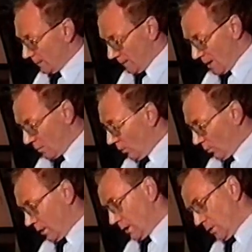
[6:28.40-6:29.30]
then
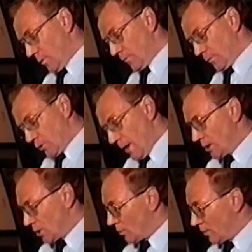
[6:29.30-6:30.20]
when you've
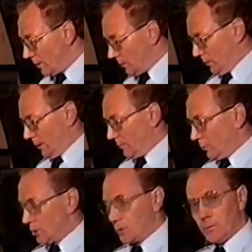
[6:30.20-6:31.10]
drained your oil and
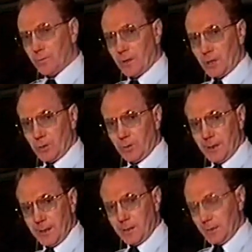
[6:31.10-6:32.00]
put your fresh
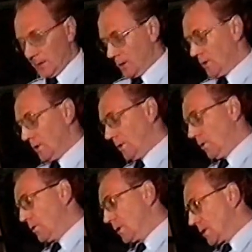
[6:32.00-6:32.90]
oil in,
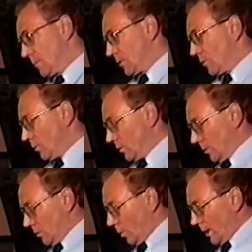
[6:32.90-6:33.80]
you can tip your,
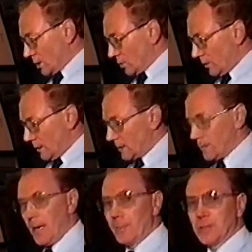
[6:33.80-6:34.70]
your waste oil into
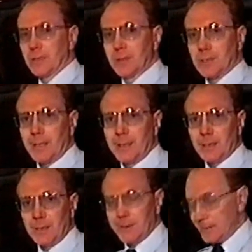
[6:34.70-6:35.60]
the empty
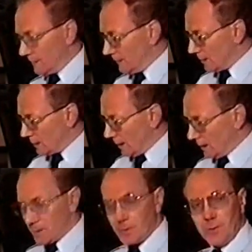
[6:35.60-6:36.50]
container, take
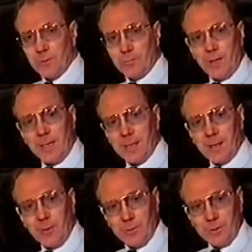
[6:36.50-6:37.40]
it to your friendly
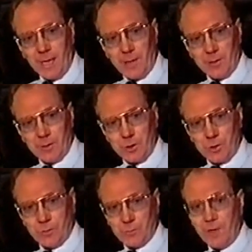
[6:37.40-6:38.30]
local garage
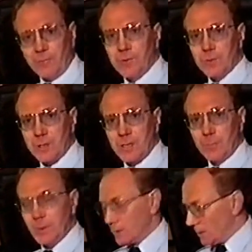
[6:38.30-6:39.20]
or refuse tip
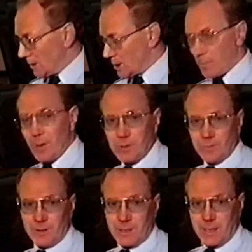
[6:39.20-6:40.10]
to dispose
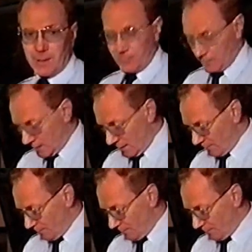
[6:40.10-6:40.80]
of it safely.